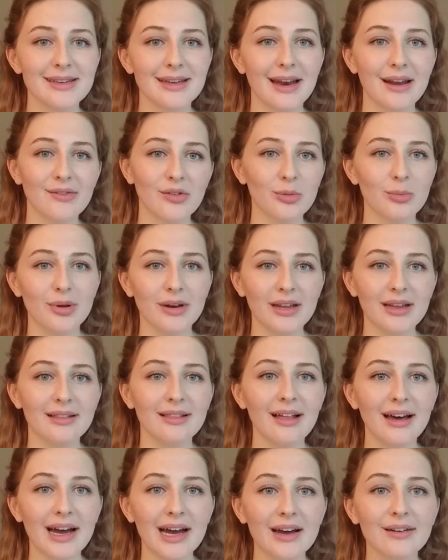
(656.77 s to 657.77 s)
and everybody
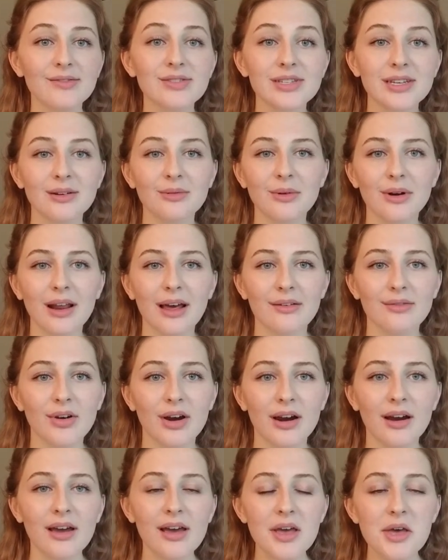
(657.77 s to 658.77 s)
laughs and
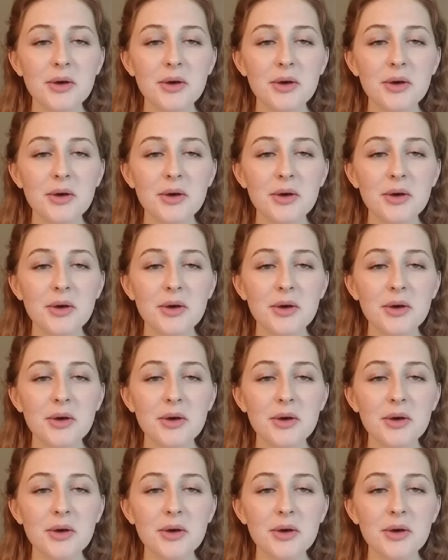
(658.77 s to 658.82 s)
whatever,